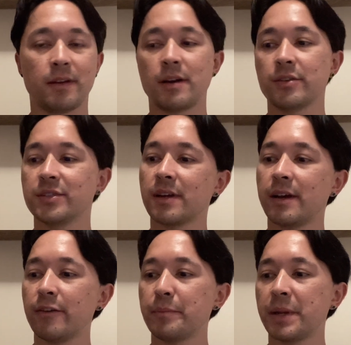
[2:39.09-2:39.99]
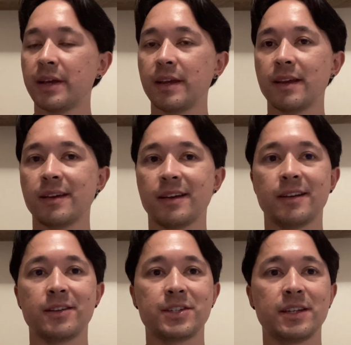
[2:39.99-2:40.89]
our style of play and
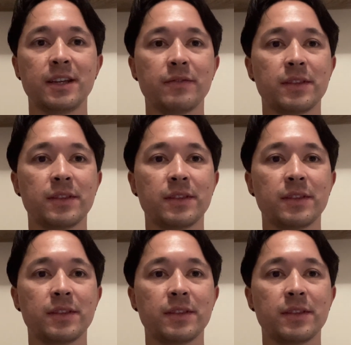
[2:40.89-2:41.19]
achieve